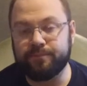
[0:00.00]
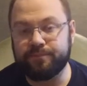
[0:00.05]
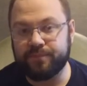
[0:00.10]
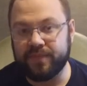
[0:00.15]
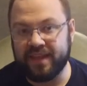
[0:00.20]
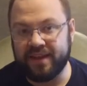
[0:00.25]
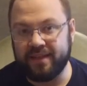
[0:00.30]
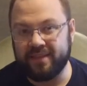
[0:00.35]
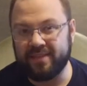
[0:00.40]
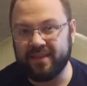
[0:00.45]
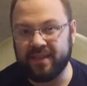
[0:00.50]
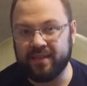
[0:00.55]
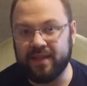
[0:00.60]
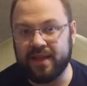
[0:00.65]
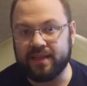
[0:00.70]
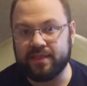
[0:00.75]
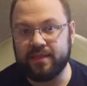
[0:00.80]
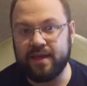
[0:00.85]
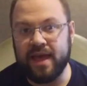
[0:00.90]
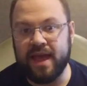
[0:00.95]
anything
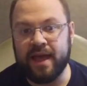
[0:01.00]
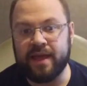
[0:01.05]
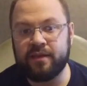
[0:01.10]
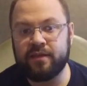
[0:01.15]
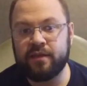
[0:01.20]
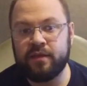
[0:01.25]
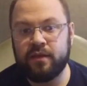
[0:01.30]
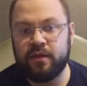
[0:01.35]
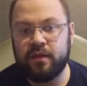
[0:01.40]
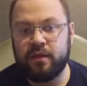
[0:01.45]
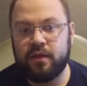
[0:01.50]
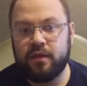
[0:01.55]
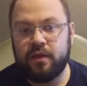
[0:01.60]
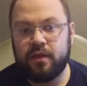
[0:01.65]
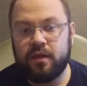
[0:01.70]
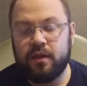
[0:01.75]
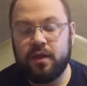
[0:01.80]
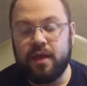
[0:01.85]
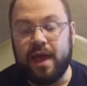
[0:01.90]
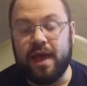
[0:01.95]
like that.
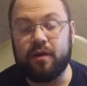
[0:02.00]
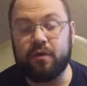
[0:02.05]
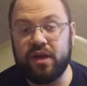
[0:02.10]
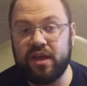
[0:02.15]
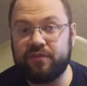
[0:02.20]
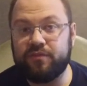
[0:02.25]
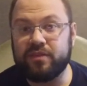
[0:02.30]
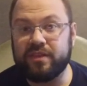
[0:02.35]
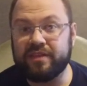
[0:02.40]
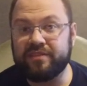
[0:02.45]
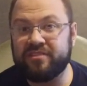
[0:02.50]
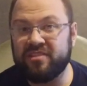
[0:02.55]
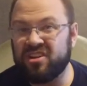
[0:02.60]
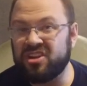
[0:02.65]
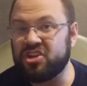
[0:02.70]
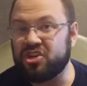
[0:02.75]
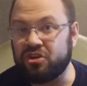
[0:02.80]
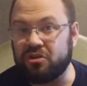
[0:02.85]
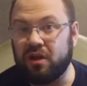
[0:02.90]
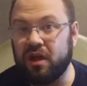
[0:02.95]
However, that's
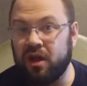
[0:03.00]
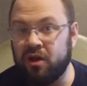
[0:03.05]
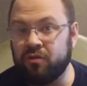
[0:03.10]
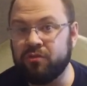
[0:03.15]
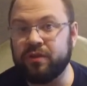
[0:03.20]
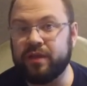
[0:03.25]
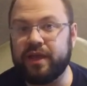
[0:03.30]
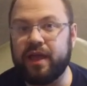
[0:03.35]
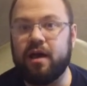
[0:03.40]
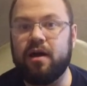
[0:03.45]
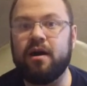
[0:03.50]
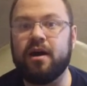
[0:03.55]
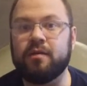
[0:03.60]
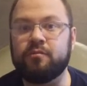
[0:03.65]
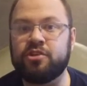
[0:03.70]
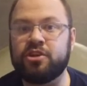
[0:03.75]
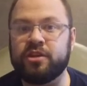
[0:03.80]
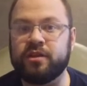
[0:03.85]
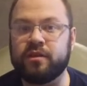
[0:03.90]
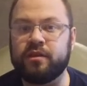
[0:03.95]
not your only
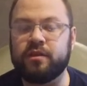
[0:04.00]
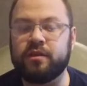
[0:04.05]
option.